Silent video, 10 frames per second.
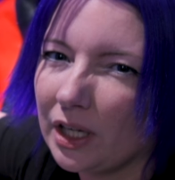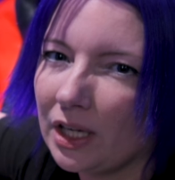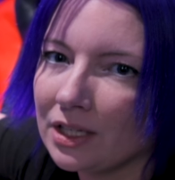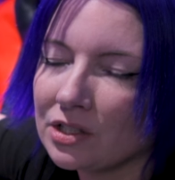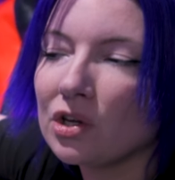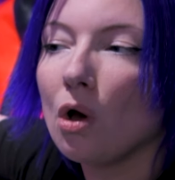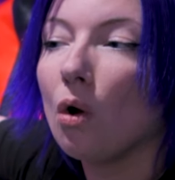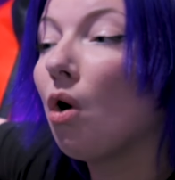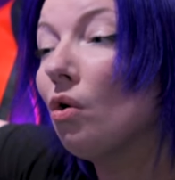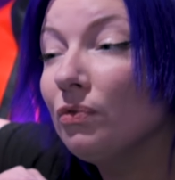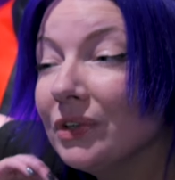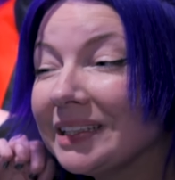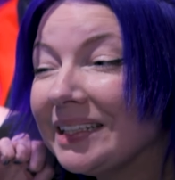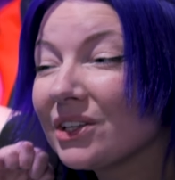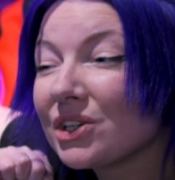kits. So
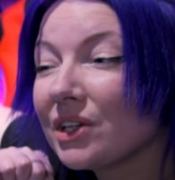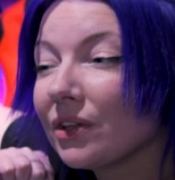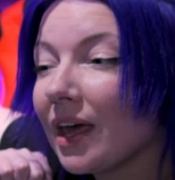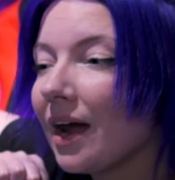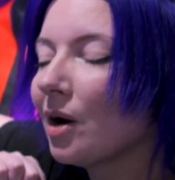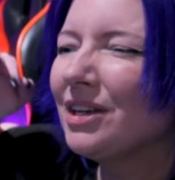hopefully they're still there.